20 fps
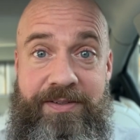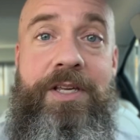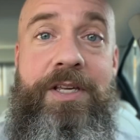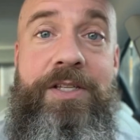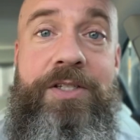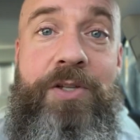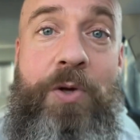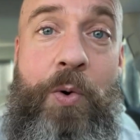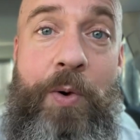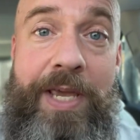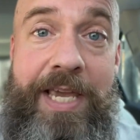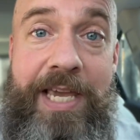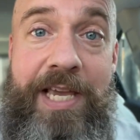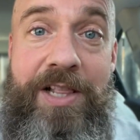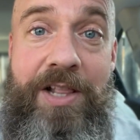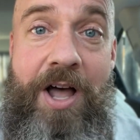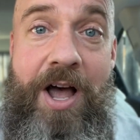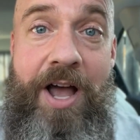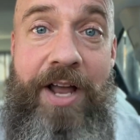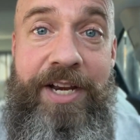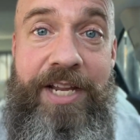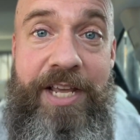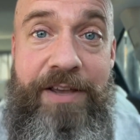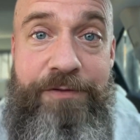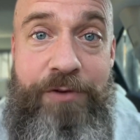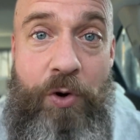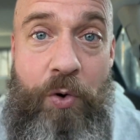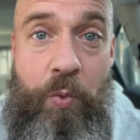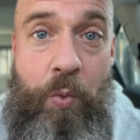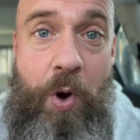So Elon, if
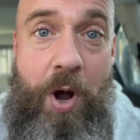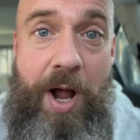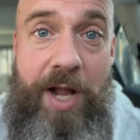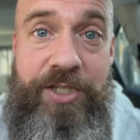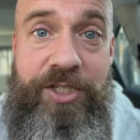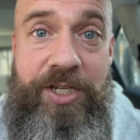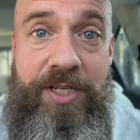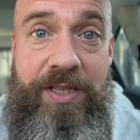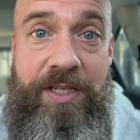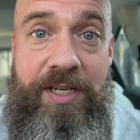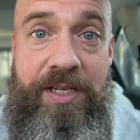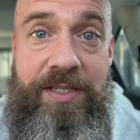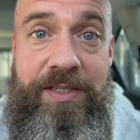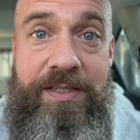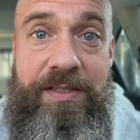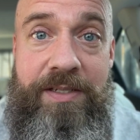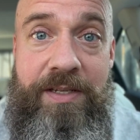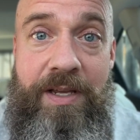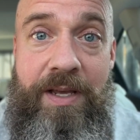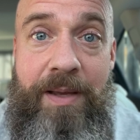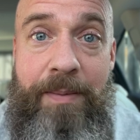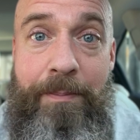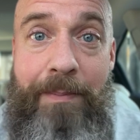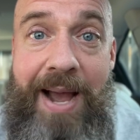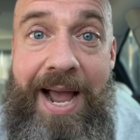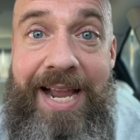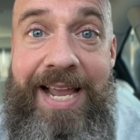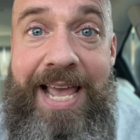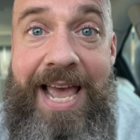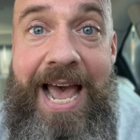you're watching this,
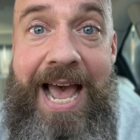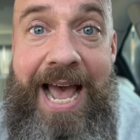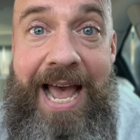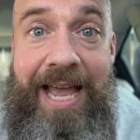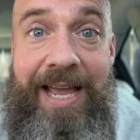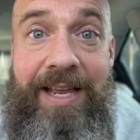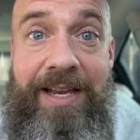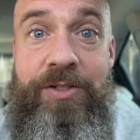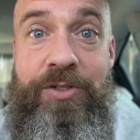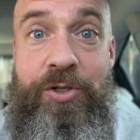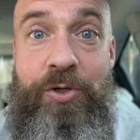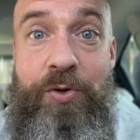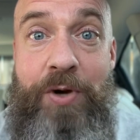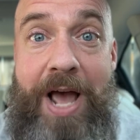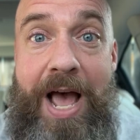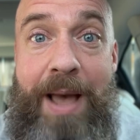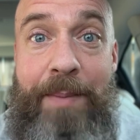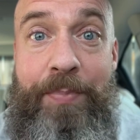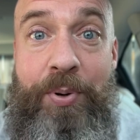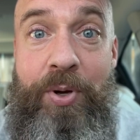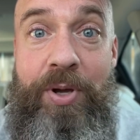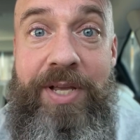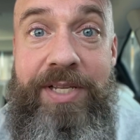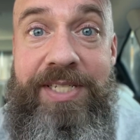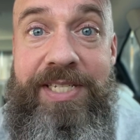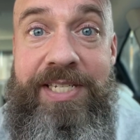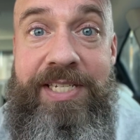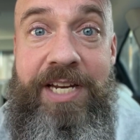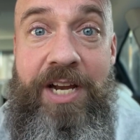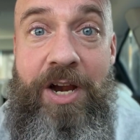my guy, do not put
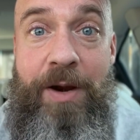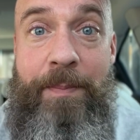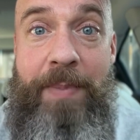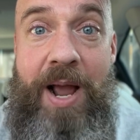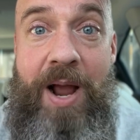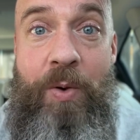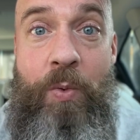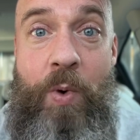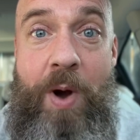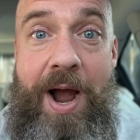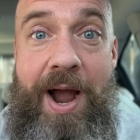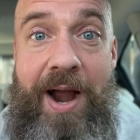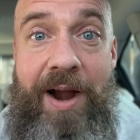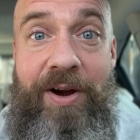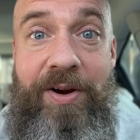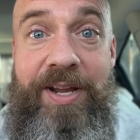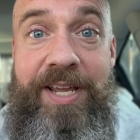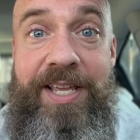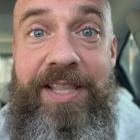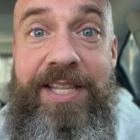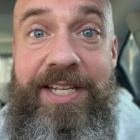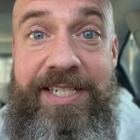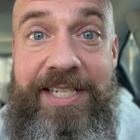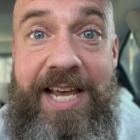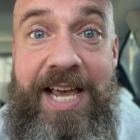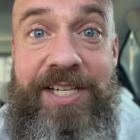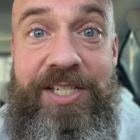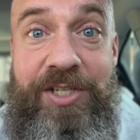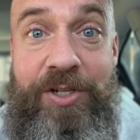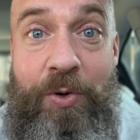steer-by-wire in the
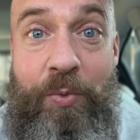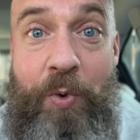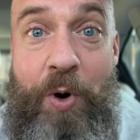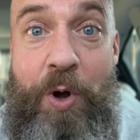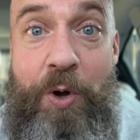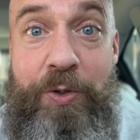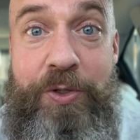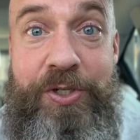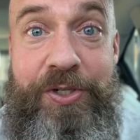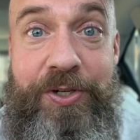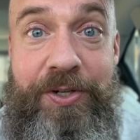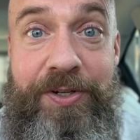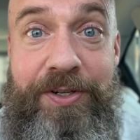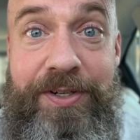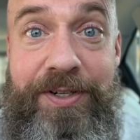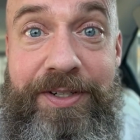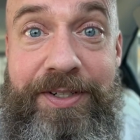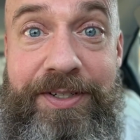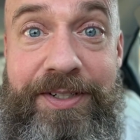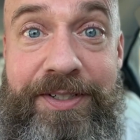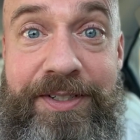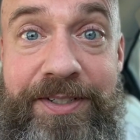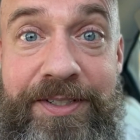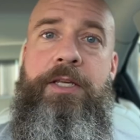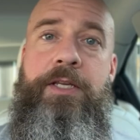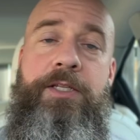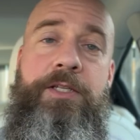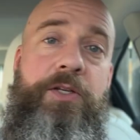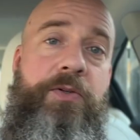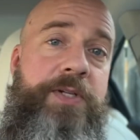Tesla Roadster.
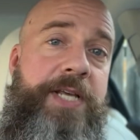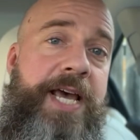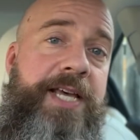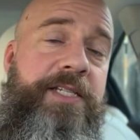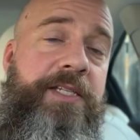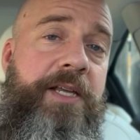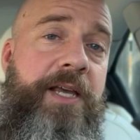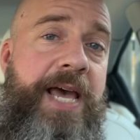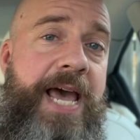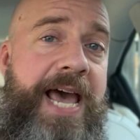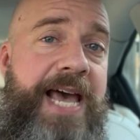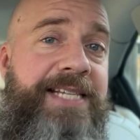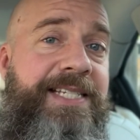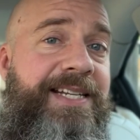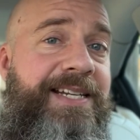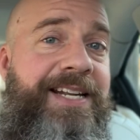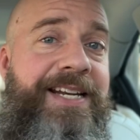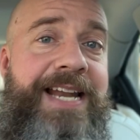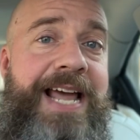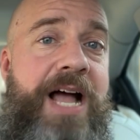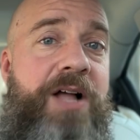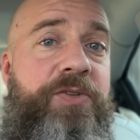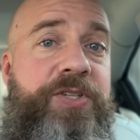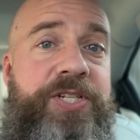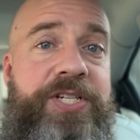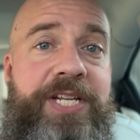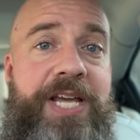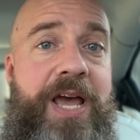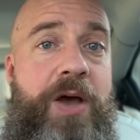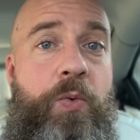So Tesla hasn't
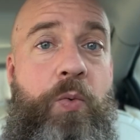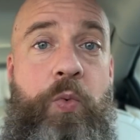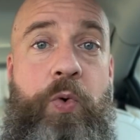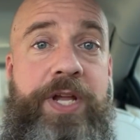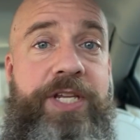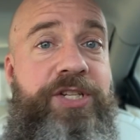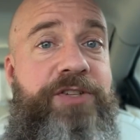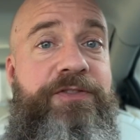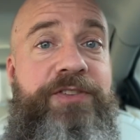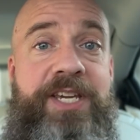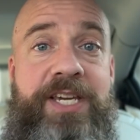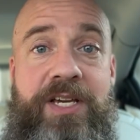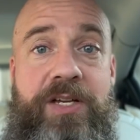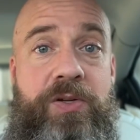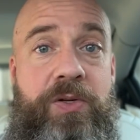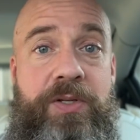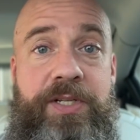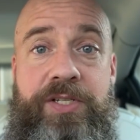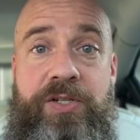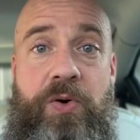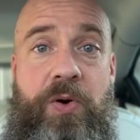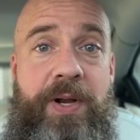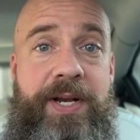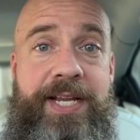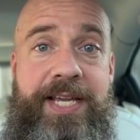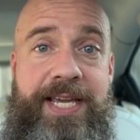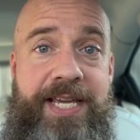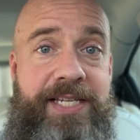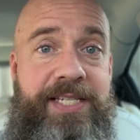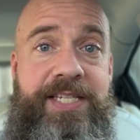announced yet which vehicle is going
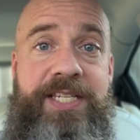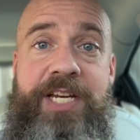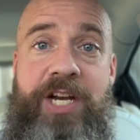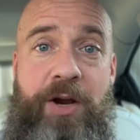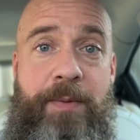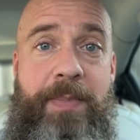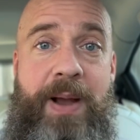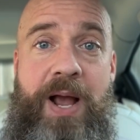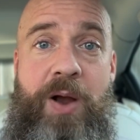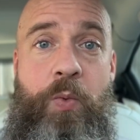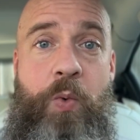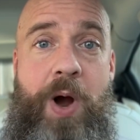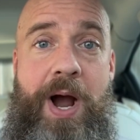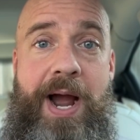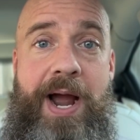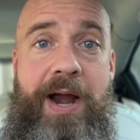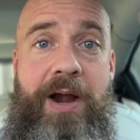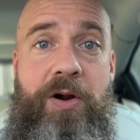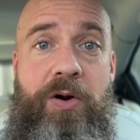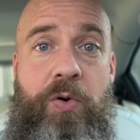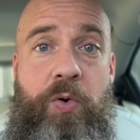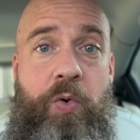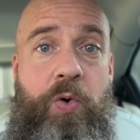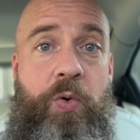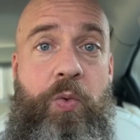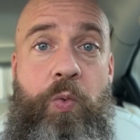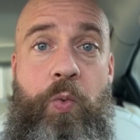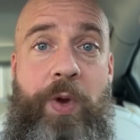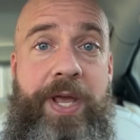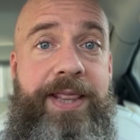to get steer-by-wire
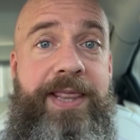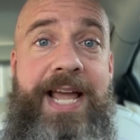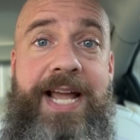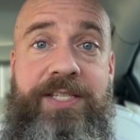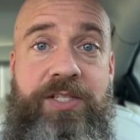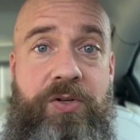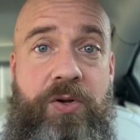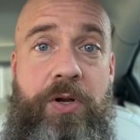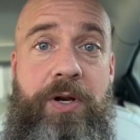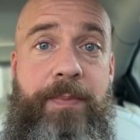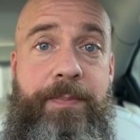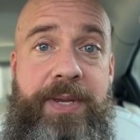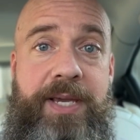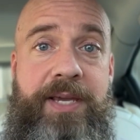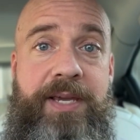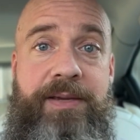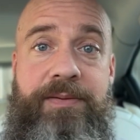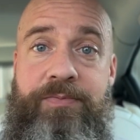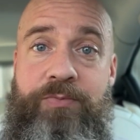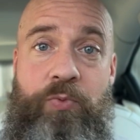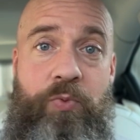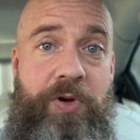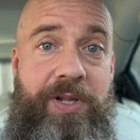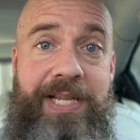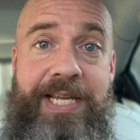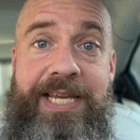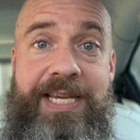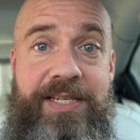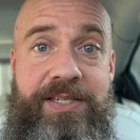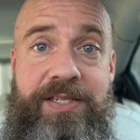or when that's going to be
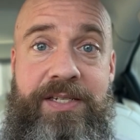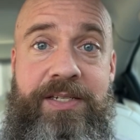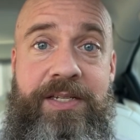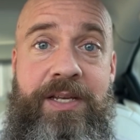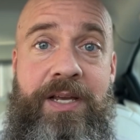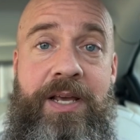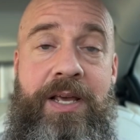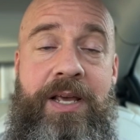released.